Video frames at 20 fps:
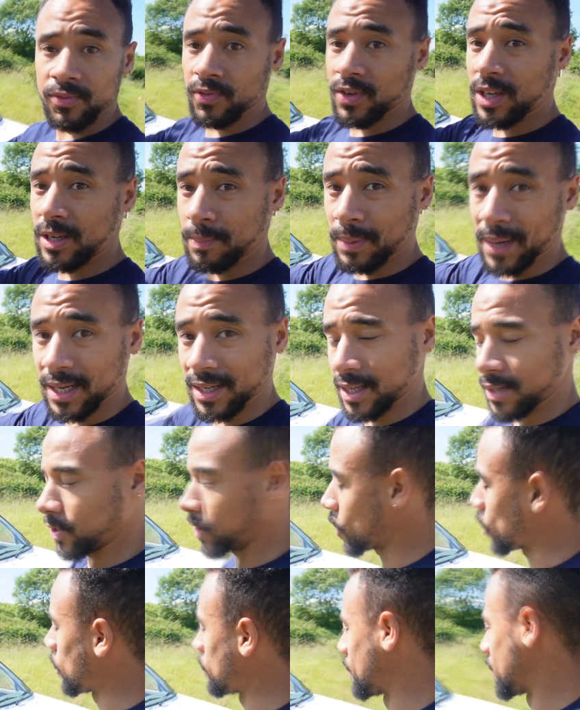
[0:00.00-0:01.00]
feedback in the
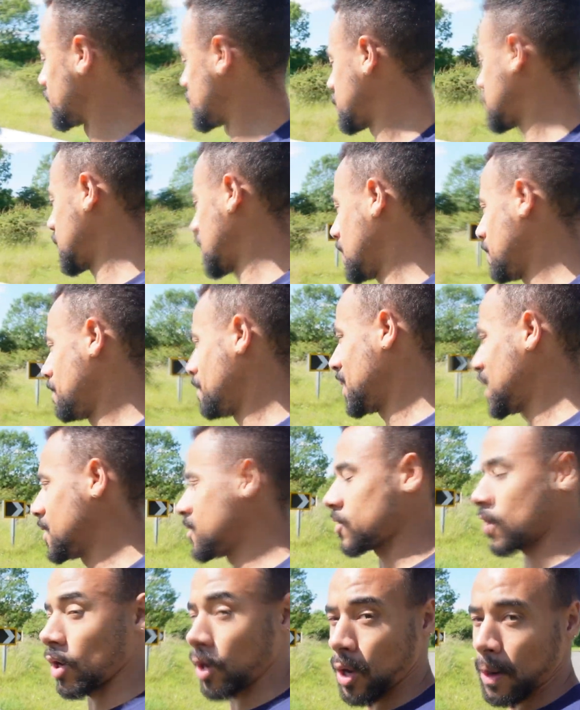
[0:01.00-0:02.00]
comments
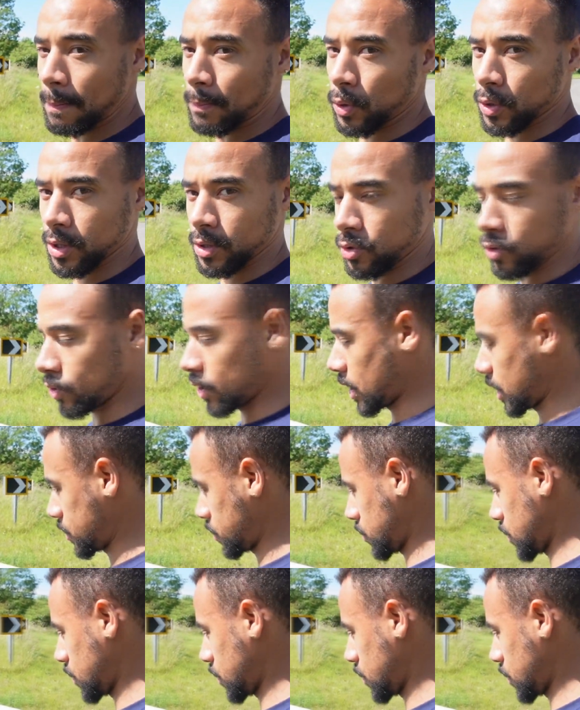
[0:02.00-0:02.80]
means a lot more than you guys